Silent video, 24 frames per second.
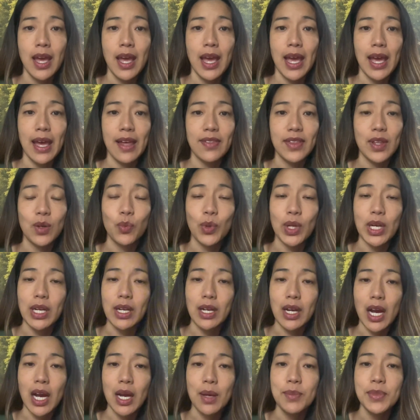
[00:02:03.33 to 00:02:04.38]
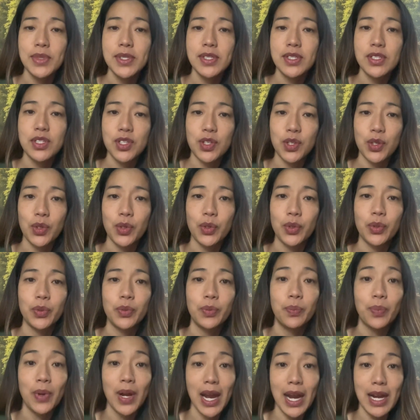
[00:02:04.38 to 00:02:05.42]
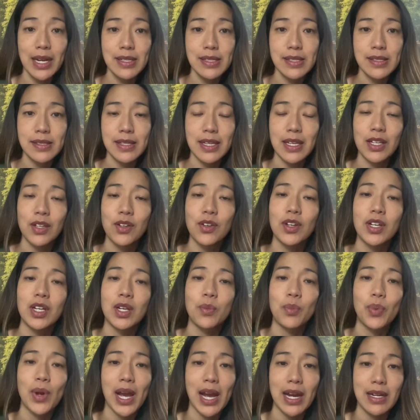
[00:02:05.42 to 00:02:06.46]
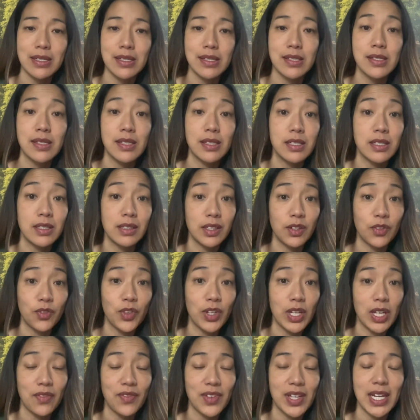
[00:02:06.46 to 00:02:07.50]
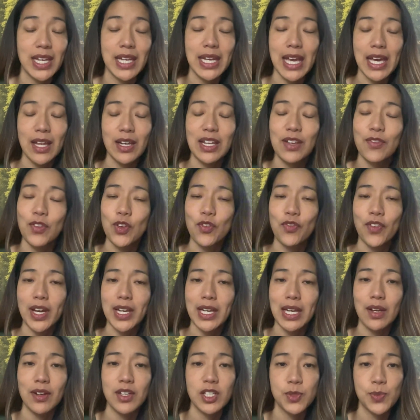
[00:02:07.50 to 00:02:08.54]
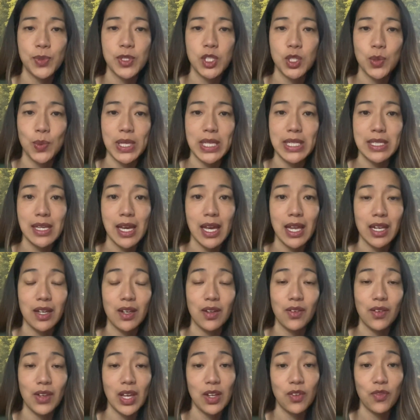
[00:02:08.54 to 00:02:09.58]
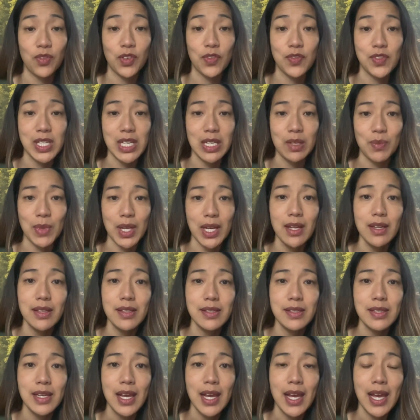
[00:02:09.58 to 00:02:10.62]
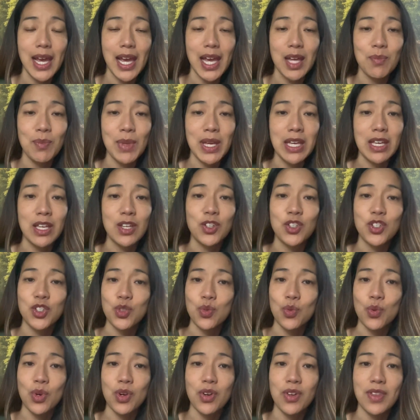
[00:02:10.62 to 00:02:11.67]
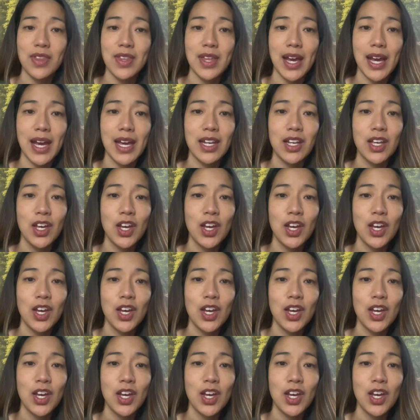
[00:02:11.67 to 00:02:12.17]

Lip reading: And then when it comes to practicing, you're going to practice the delivery of it. Again, if you find out it's between 10 and 15 minutes, and making sure that